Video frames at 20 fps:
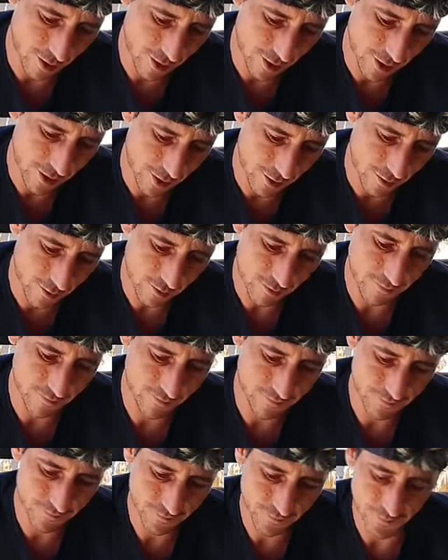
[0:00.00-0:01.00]
are you?
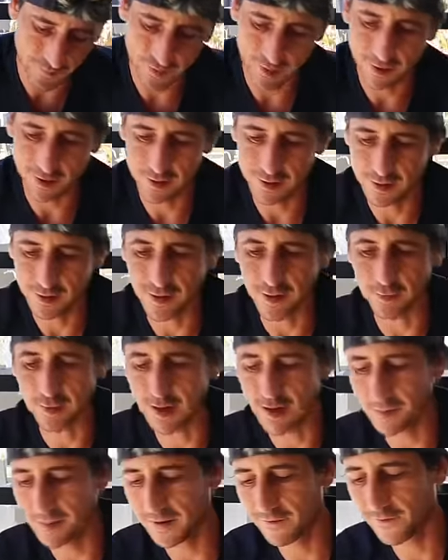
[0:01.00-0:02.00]

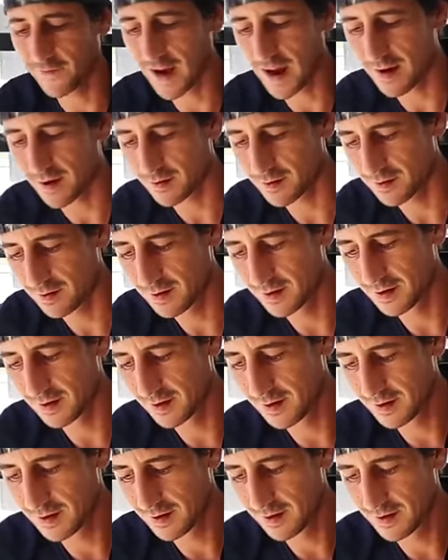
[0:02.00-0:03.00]
Nowhere to be found.
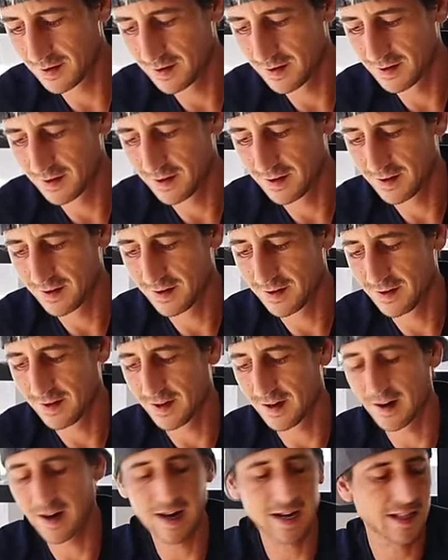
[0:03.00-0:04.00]

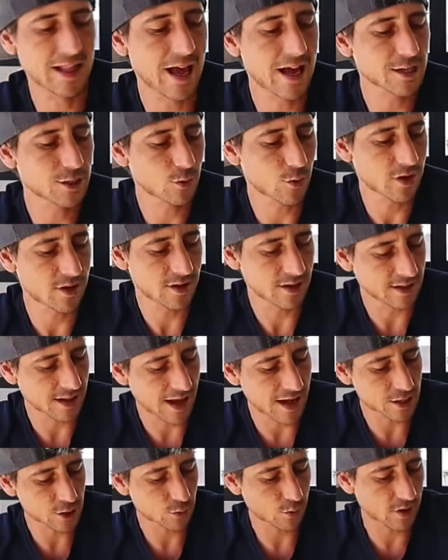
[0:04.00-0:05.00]
All right, last one.
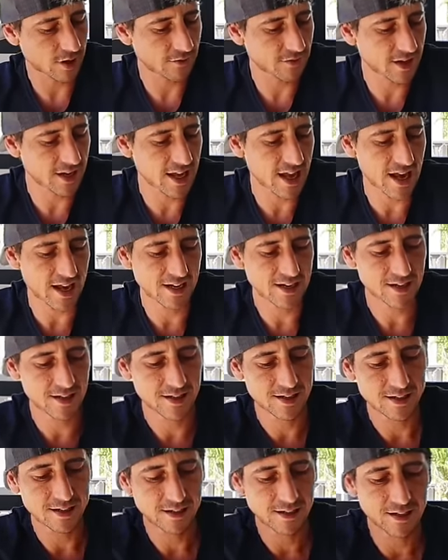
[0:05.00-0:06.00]
Last one of the day.
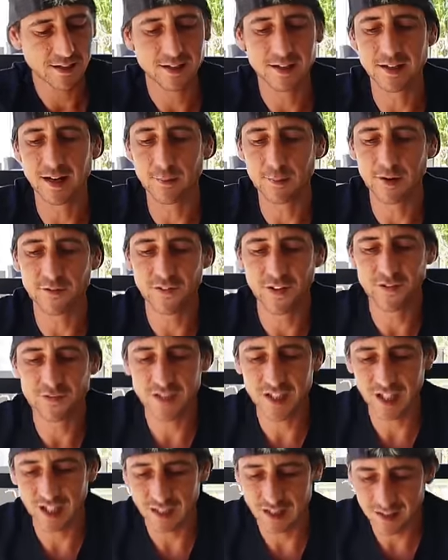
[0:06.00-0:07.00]
Number
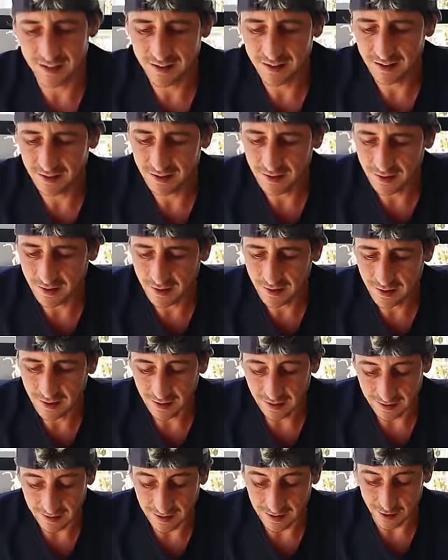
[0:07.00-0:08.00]
15.
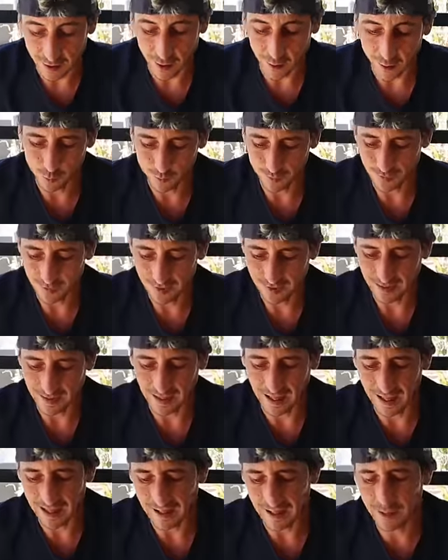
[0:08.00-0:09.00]
Let's go.
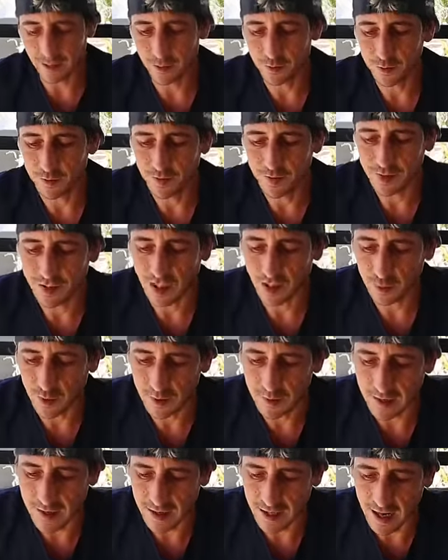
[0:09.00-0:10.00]
Let's go. Can
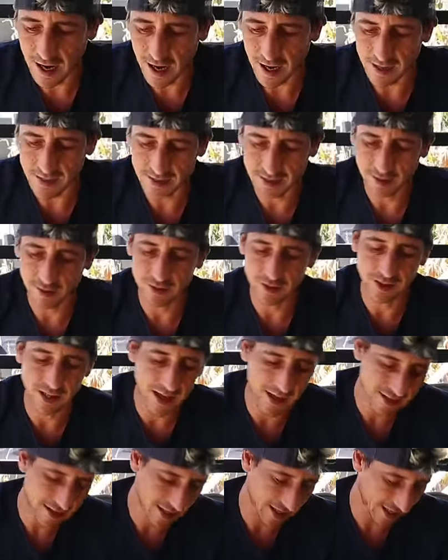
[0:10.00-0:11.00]
we be the odds on the
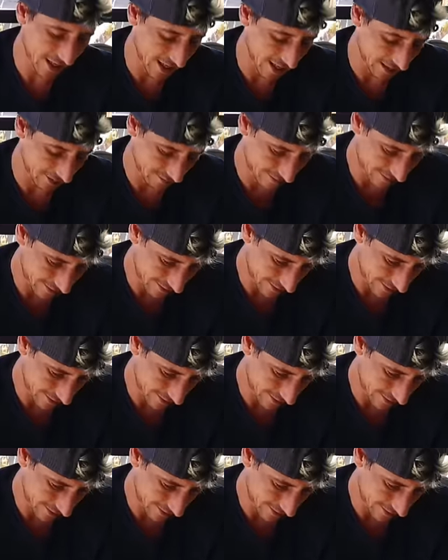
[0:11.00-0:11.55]
last ticket?